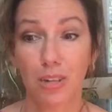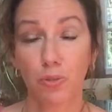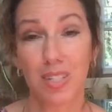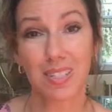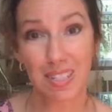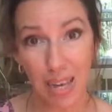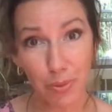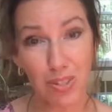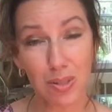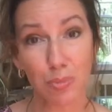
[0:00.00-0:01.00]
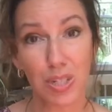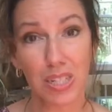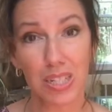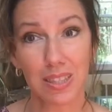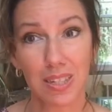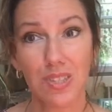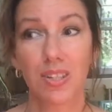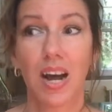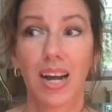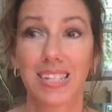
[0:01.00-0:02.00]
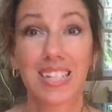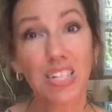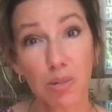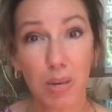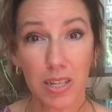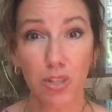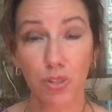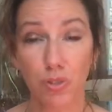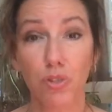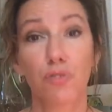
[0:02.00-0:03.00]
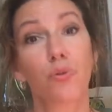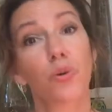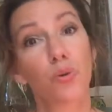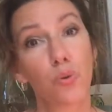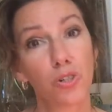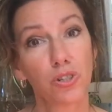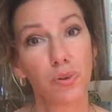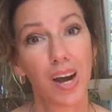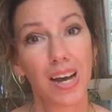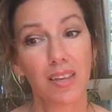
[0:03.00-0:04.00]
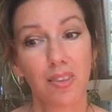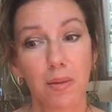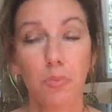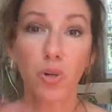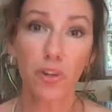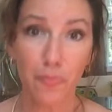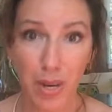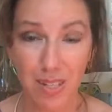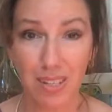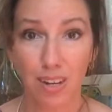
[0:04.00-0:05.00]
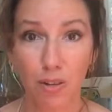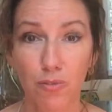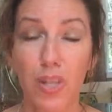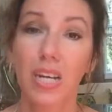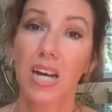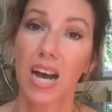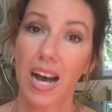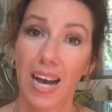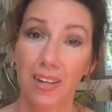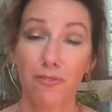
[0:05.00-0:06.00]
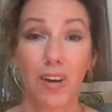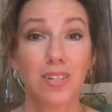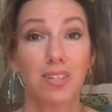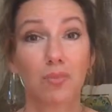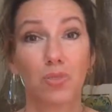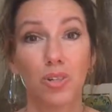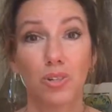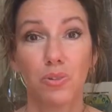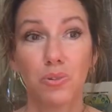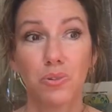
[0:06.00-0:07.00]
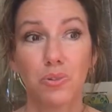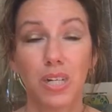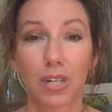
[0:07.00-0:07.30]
Do I stay with somebody like this that I need to make excuses for, or do I think more of myself and find someone who